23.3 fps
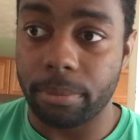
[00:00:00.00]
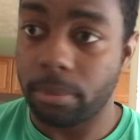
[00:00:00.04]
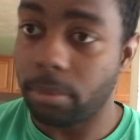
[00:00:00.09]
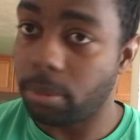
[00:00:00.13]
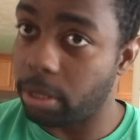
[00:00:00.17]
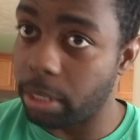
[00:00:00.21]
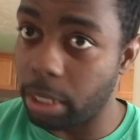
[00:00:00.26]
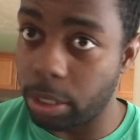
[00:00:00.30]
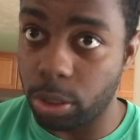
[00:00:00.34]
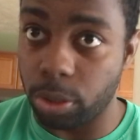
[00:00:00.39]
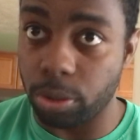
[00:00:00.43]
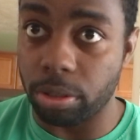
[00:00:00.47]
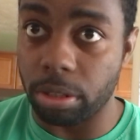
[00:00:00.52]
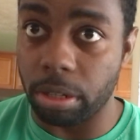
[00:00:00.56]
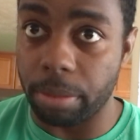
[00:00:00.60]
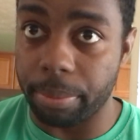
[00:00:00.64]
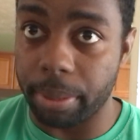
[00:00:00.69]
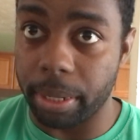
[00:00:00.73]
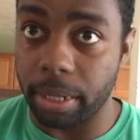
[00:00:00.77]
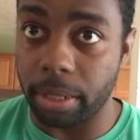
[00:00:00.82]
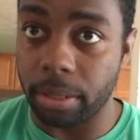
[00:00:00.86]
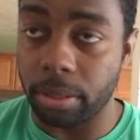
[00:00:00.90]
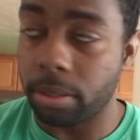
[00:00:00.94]
Stay tuned,
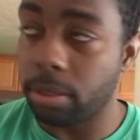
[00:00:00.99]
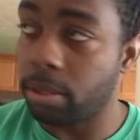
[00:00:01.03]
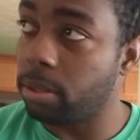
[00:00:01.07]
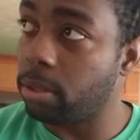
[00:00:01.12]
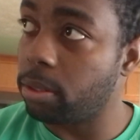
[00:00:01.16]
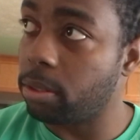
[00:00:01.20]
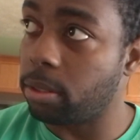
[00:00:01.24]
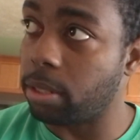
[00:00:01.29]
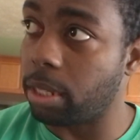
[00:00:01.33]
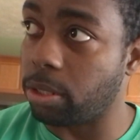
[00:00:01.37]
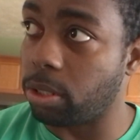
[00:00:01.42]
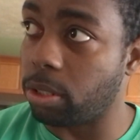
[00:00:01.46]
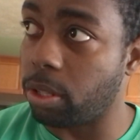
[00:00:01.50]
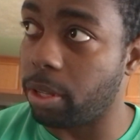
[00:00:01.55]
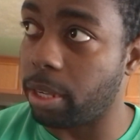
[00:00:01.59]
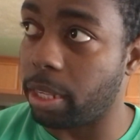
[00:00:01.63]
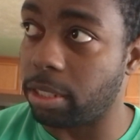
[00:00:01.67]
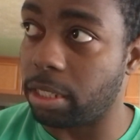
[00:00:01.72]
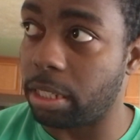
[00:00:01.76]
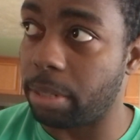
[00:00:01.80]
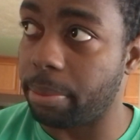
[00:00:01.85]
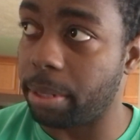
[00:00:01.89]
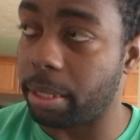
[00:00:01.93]
everybody. So that's all I
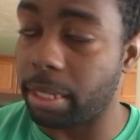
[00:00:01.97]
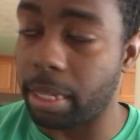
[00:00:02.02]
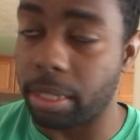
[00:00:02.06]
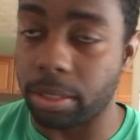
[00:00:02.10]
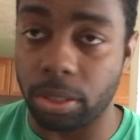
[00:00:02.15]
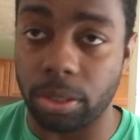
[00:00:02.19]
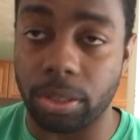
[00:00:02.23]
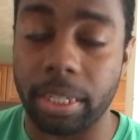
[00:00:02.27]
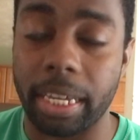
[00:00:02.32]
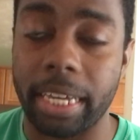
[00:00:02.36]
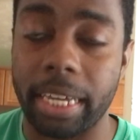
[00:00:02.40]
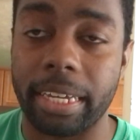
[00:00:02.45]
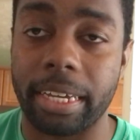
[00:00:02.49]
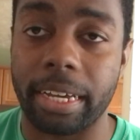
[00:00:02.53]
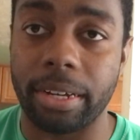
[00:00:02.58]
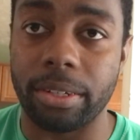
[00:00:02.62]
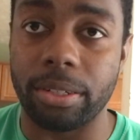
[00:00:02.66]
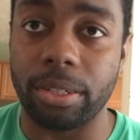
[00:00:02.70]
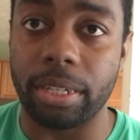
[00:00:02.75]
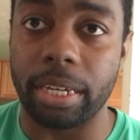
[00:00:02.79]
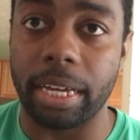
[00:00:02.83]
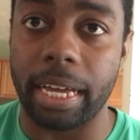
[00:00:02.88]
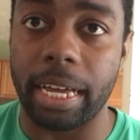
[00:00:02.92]
got to say about that. So take care,
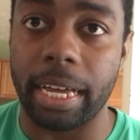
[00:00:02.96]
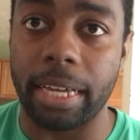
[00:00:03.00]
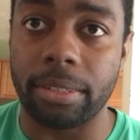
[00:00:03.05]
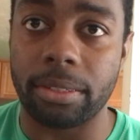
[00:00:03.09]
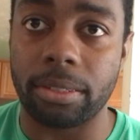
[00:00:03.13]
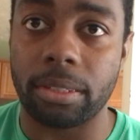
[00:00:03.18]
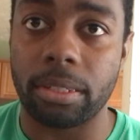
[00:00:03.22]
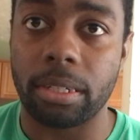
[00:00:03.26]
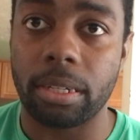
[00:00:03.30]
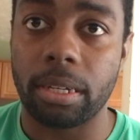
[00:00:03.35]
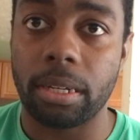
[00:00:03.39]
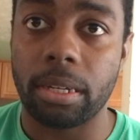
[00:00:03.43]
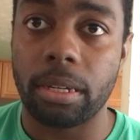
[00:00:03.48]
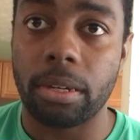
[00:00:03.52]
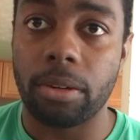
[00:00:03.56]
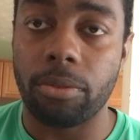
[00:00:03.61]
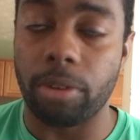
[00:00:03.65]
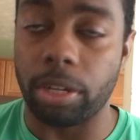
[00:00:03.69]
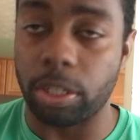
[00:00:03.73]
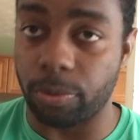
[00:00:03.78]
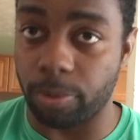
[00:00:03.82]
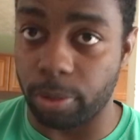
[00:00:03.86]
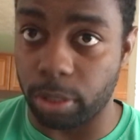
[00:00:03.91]
you guys.
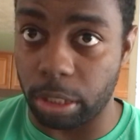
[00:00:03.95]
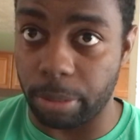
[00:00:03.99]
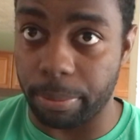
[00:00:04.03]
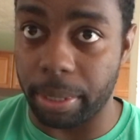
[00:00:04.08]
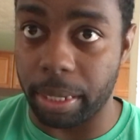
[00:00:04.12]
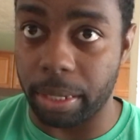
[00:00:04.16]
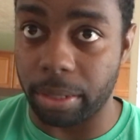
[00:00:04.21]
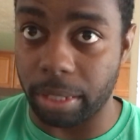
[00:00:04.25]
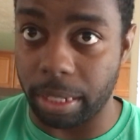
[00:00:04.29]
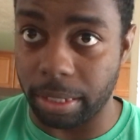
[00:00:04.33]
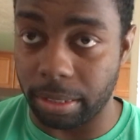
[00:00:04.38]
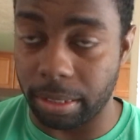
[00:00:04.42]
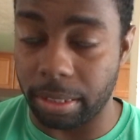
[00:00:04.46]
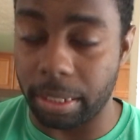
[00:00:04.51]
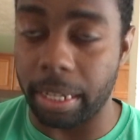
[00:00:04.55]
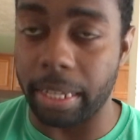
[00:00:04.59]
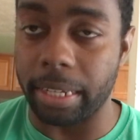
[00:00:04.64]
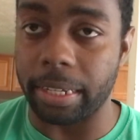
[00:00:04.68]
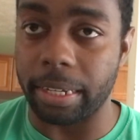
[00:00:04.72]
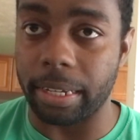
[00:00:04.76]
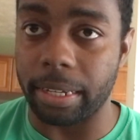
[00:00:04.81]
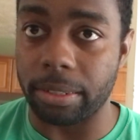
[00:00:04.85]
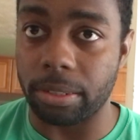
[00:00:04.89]
Rams versus the Bengals, that's
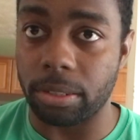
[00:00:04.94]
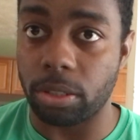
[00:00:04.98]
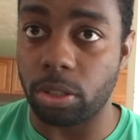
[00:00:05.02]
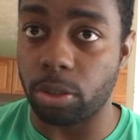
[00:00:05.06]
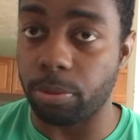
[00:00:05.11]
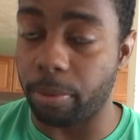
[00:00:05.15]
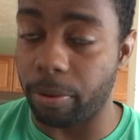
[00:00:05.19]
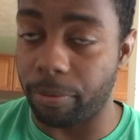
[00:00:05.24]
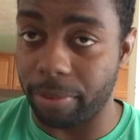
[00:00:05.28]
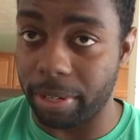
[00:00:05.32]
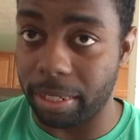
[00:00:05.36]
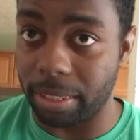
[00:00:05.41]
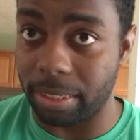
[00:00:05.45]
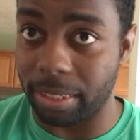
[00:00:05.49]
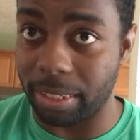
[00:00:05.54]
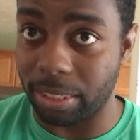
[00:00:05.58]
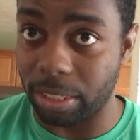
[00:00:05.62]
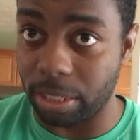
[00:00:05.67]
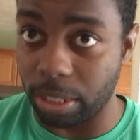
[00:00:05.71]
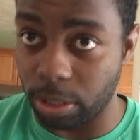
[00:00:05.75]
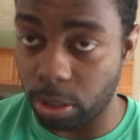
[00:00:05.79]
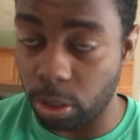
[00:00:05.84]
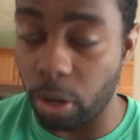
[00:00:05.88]
tonight, guys. Super 56,
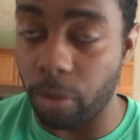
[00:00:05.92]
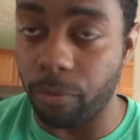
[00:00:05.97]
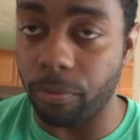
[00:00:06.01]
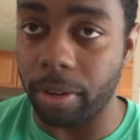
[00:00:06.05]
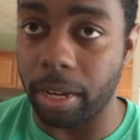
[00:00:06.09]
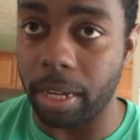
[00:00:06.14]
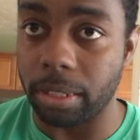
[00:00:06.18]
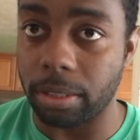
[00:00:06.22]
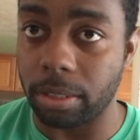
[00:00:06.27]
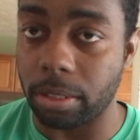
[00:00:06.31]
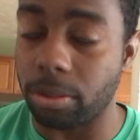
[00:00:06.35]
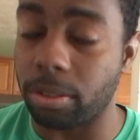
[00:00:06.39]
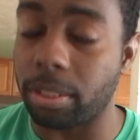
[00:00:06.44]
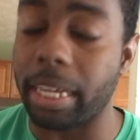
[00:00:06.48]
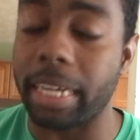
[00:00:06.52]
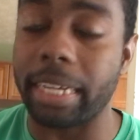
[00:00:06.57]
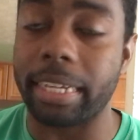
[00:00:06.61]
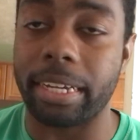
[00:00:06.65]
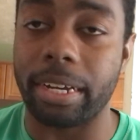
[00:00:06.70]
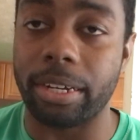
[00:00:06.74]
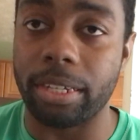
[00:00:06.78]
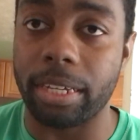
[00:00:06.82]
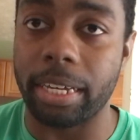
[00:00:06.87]
that's SoFi. So take
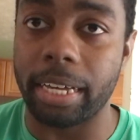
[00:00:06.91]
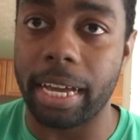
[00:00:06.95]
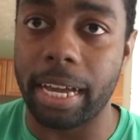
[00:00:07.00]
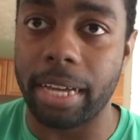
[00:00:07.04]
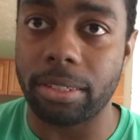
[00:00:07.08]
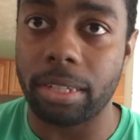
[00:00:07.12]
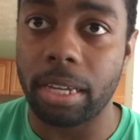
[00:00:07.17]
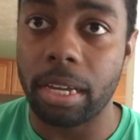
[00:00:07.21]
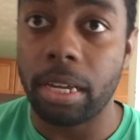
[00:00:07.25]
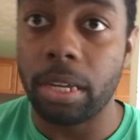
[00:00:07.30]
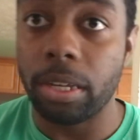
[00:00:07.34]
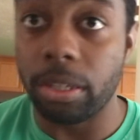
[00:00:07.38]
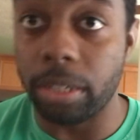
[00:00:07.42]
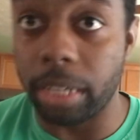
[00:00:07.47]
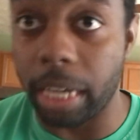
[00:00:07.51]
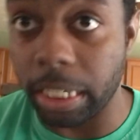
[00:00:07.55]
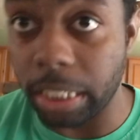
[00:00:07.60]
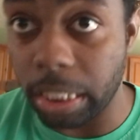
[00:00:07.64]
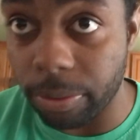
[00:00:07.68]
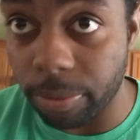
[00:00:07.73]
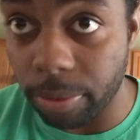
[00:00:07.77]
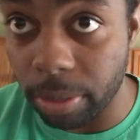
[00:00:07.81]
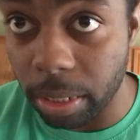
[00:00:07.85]
care, you guys. You
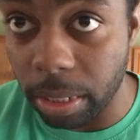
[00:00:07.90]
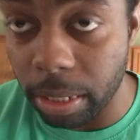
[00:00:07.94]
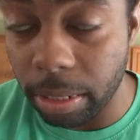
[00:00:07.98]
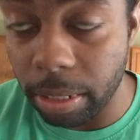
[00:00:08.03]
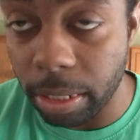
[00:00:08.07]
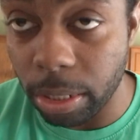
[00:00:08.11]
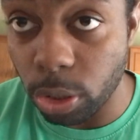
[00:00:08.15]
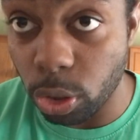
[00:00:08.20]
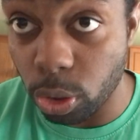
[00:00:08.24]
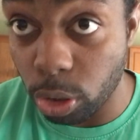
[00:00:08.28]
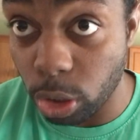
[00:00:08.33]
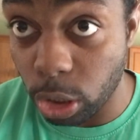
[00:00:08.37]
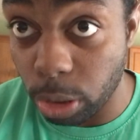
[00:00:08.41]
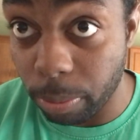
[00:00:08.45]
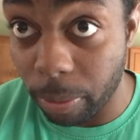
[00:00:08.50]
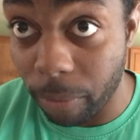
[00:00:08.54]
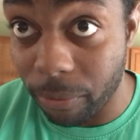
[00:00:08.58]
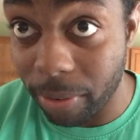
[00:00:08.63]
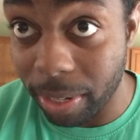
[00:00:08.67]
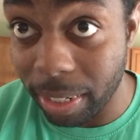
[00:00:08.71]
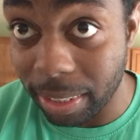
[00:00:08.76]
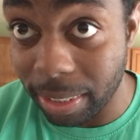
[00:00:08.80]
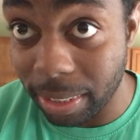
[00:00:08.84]
guys have a good evening. Enjoy Super
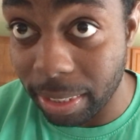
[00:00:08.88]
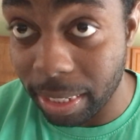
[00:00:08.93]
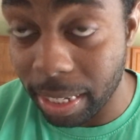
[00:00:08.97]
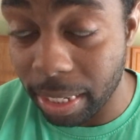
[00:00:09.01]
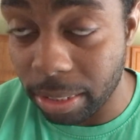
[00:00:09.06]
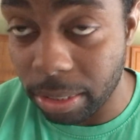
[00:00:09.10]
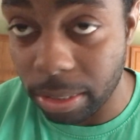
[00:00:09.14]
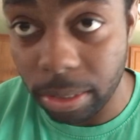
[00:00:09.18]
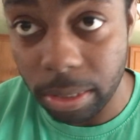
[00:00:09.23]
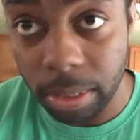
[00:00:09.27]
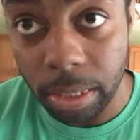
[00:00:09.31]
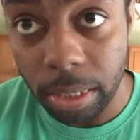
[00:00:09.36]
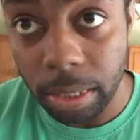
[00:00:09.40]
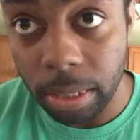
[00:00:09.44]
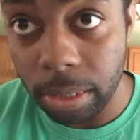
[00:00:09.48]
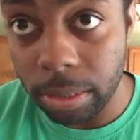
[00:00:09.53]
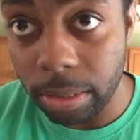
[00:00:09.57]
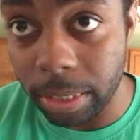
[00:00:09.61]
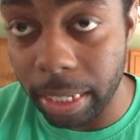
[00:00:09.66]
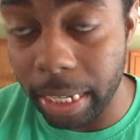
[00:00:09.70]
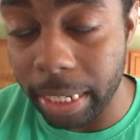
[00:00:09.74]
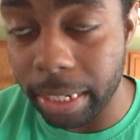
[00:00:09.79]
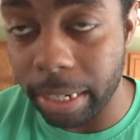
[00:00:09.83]
56.
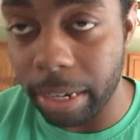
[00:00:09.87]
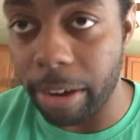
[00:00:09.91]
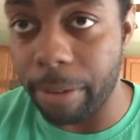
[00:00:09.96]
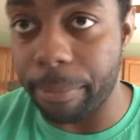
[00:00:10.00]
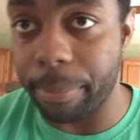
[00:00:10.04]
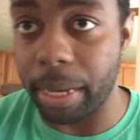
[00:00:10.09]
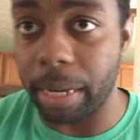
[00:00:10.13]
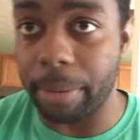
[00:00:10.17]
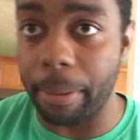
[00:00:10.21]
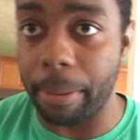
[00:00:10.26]
Take care, everybody.